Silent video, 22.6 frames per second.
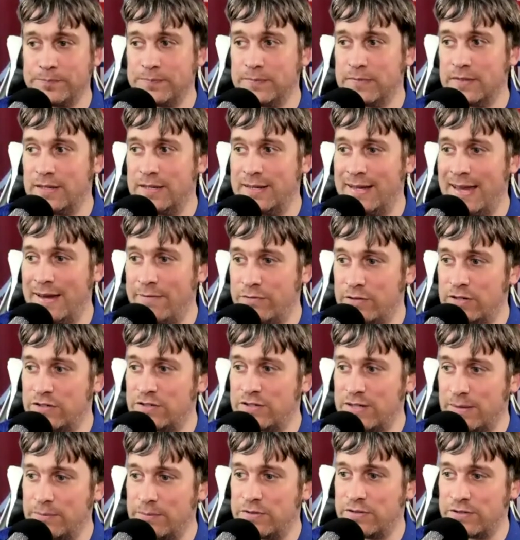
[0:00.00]
Even
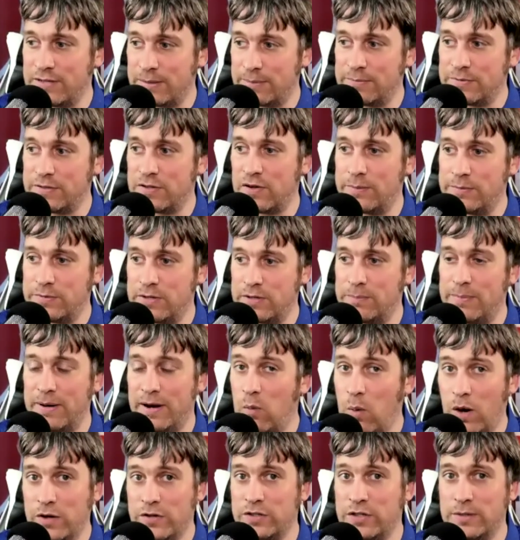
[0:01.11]
sometimes they've been
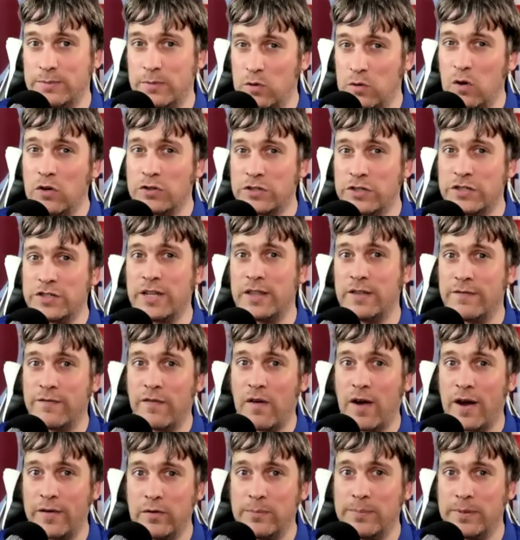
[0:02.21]
questionable, not just in the
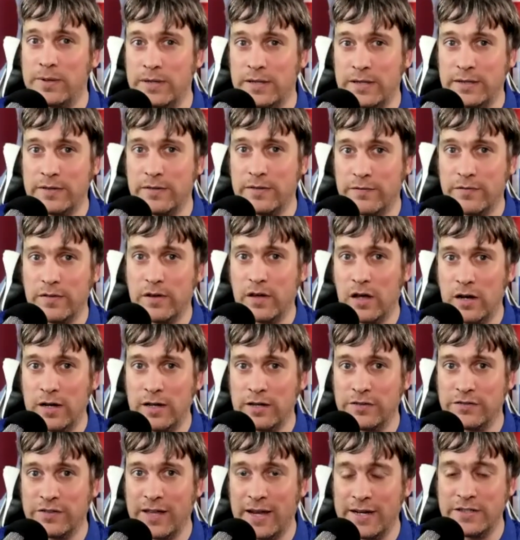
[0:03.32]
final, but in the earlier
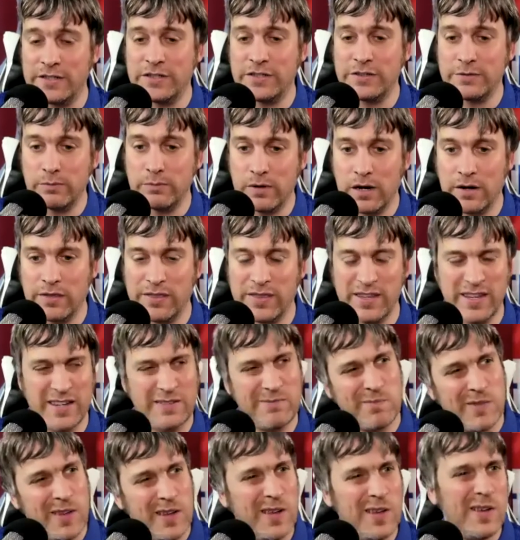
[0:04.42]
stages. We're kind of
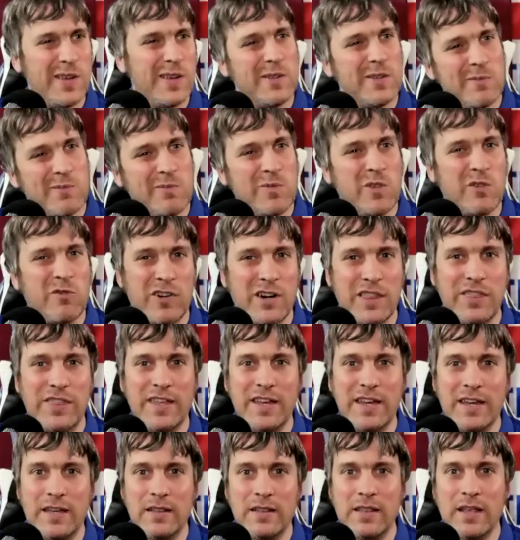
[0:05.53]
not really
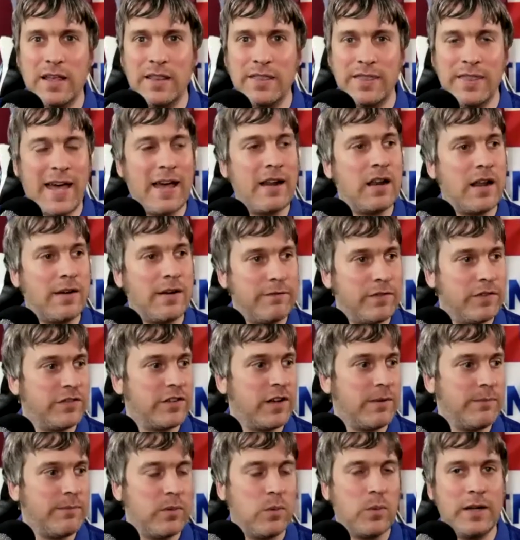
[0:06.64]
thinking like that. Like, for
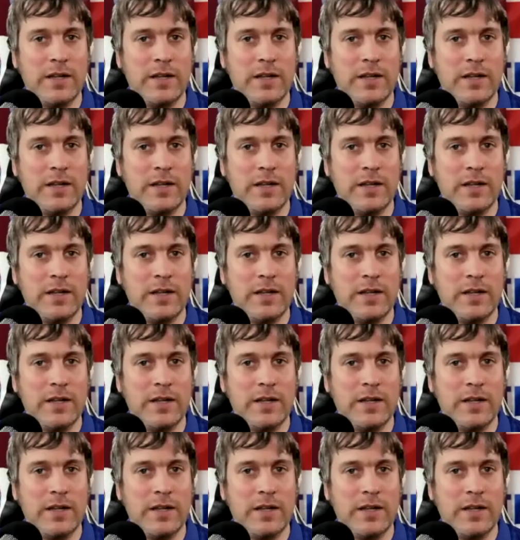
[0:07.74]
example, when he